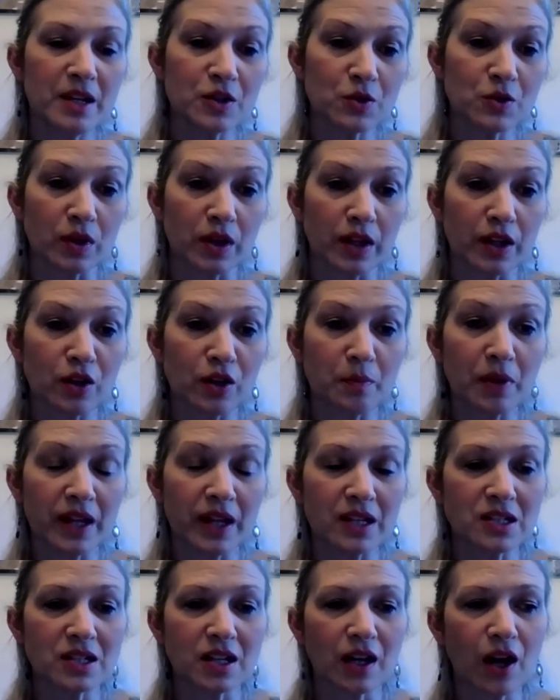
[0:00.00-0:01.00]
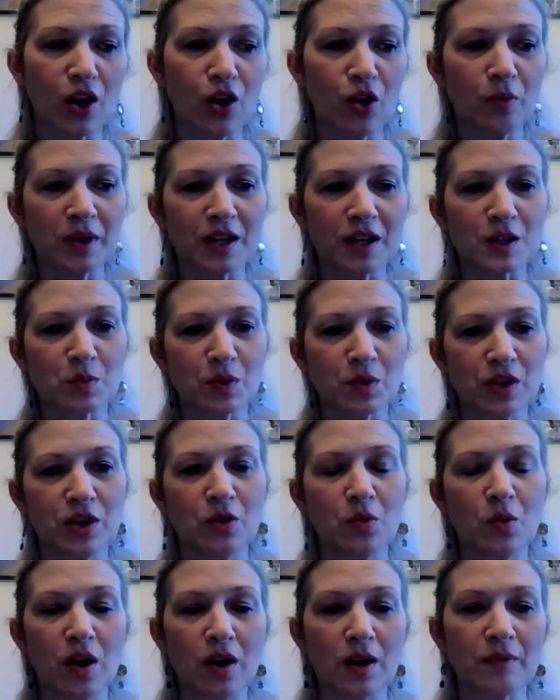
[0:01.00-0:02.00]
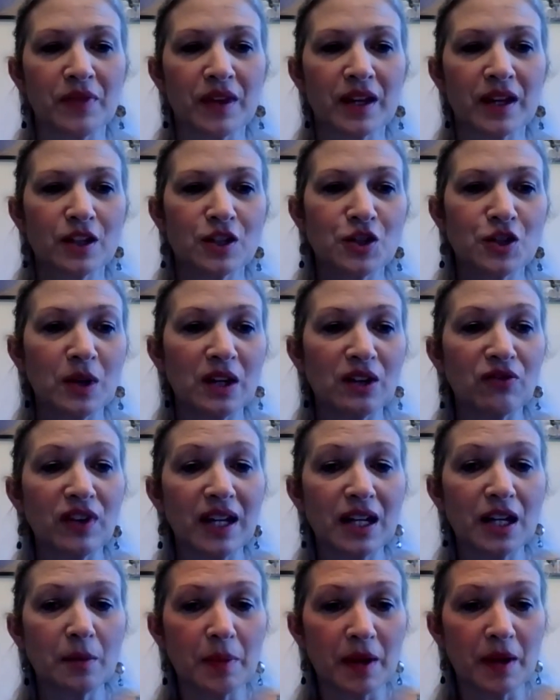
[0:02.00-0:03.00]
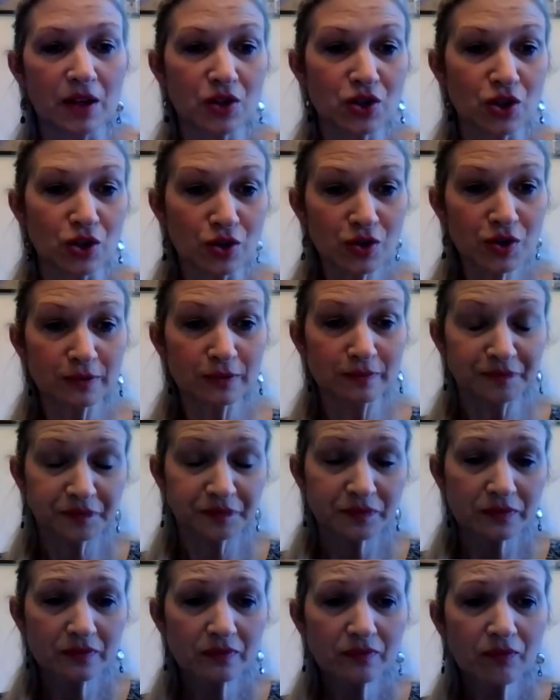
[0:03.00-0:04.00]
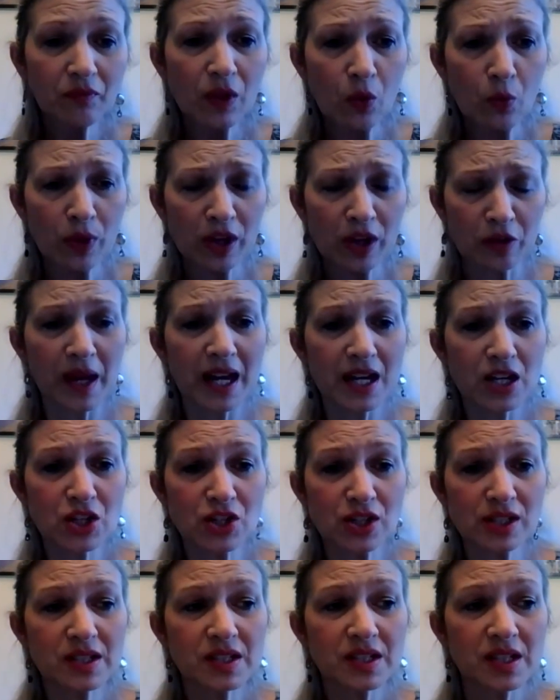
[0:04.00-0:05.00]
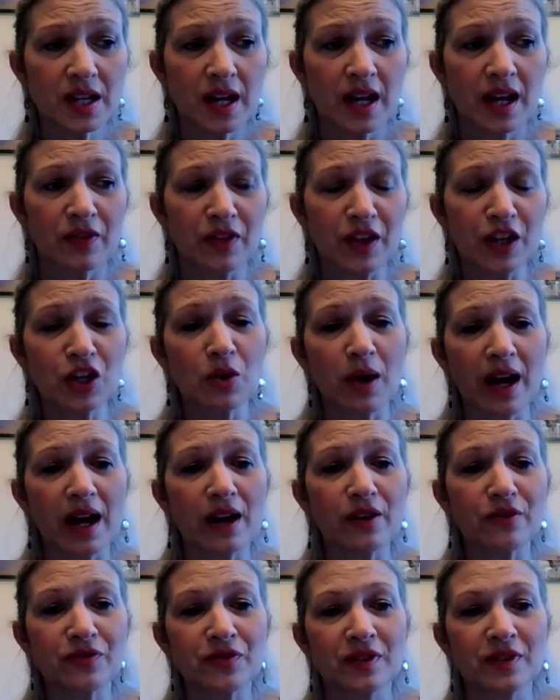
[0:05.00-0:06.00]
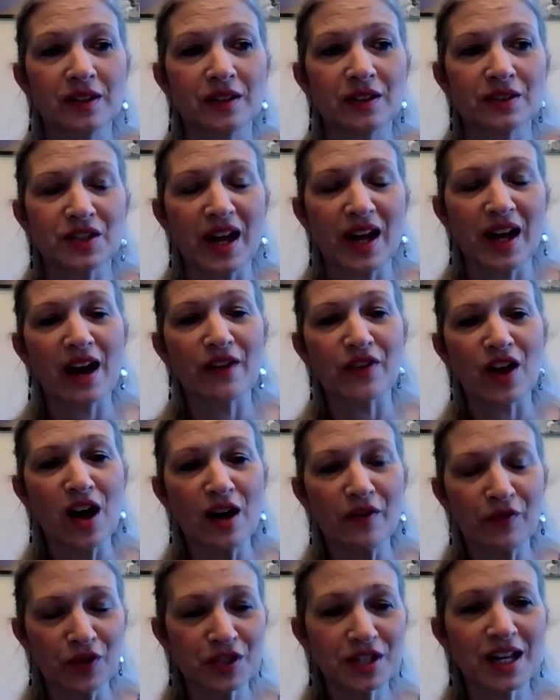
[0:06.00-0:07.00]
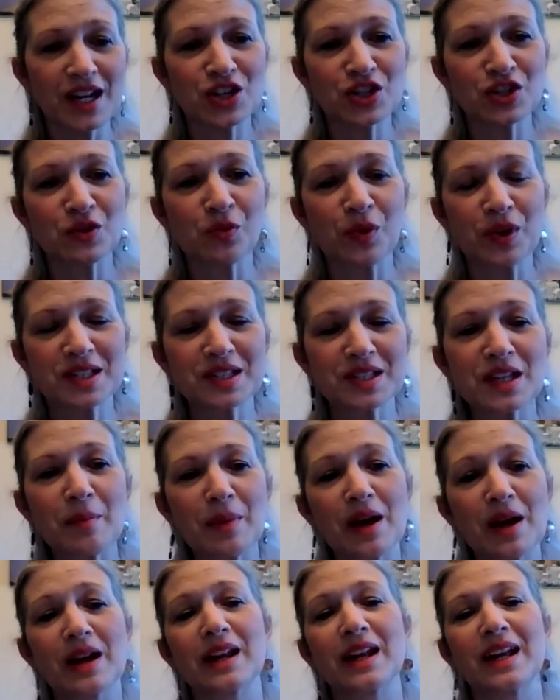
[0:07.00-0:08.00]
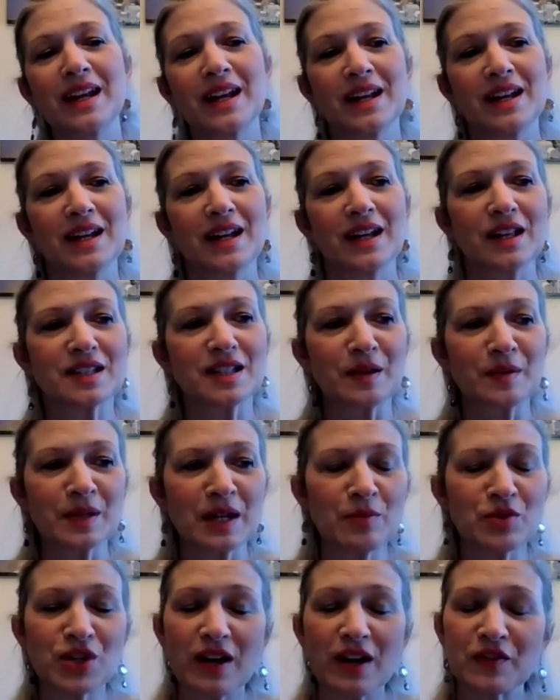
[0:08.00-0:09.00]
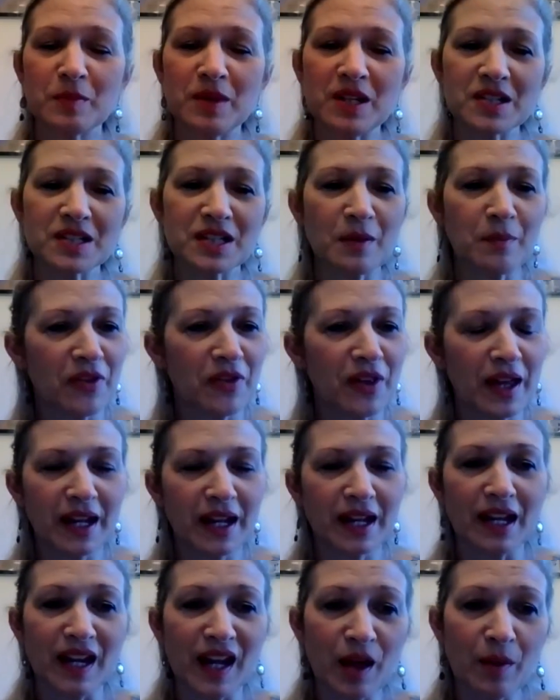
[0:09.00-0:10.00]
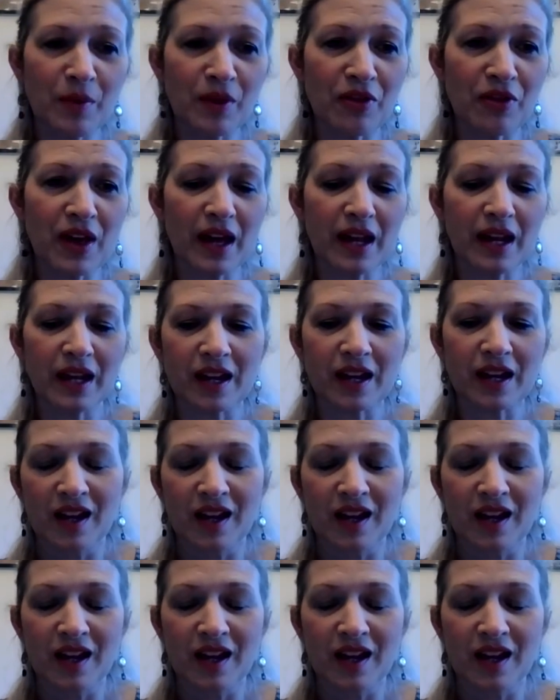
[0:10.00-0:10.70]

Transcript: is a really good place to go, because when you are doing venipunctures with patients, then you have to have a conversation with somebody. Sometimes you have to be sympathetic and empathetic